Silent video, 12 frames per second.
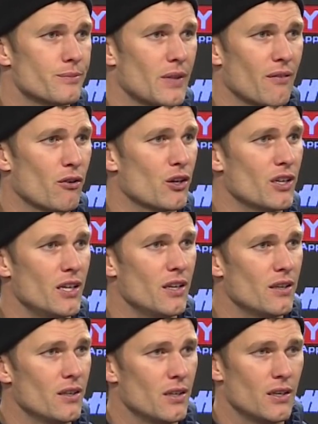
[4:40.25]
They've earned
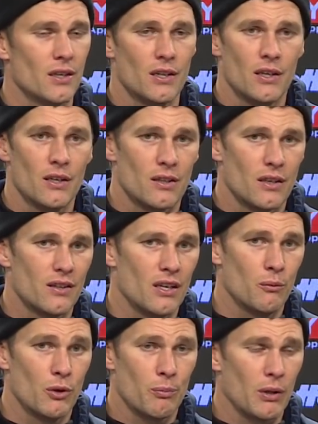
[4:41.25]
it. The
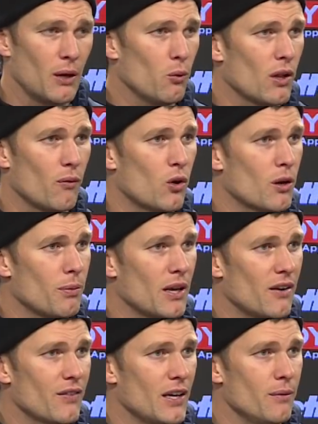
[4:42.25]
team we play will have won a
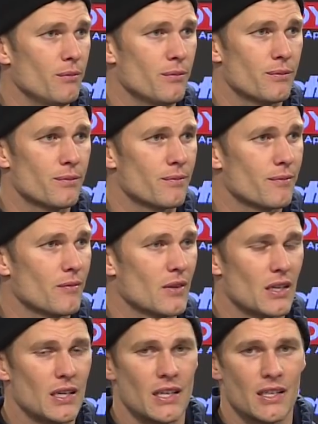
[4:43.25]
playoff game.
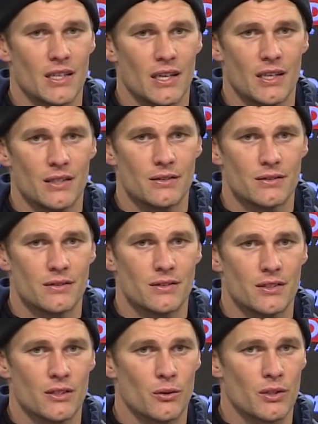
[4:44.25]
And,
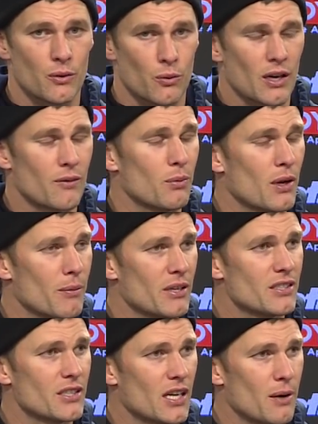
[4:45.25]
you know, we're going to have to play our
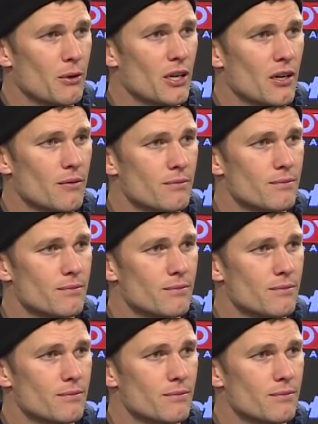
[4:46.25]
best game of the year.